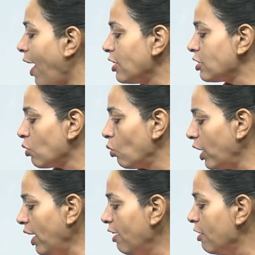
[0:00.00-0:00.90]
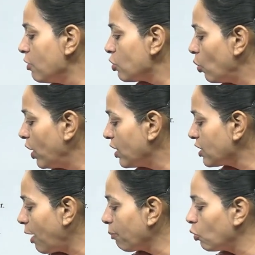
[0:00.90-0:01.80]
parts. Okay, so here
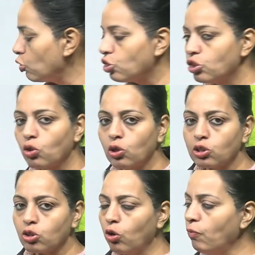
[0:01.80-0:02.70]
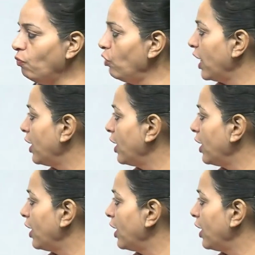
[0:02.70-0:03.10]
some questions also. We